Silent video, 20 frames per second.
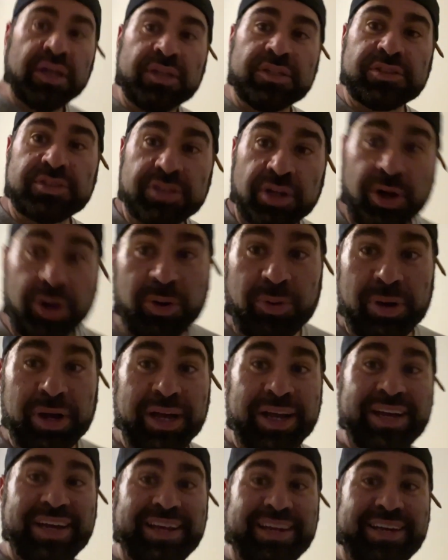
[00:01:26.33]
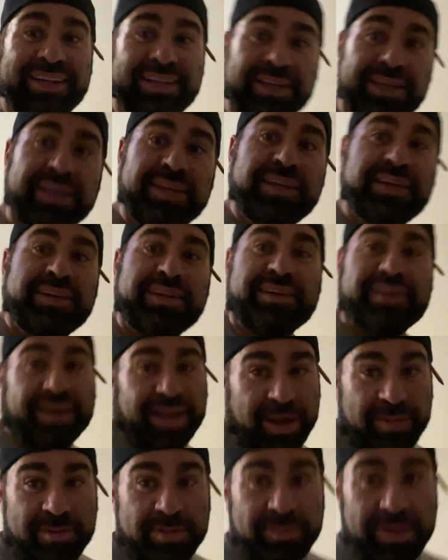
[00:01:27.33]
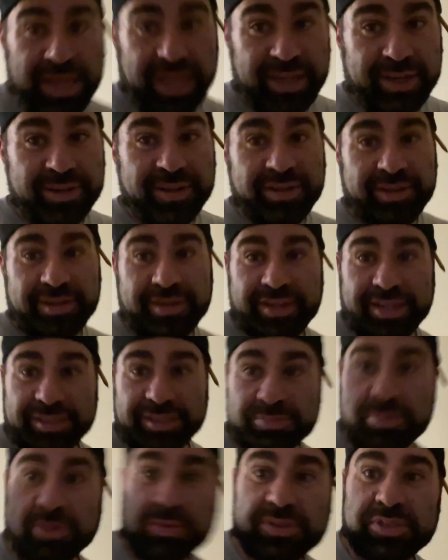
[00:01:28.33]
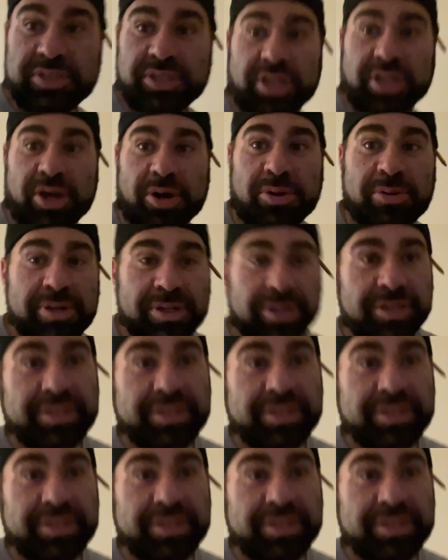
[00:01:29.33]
So I'm in Maine, as most of you know.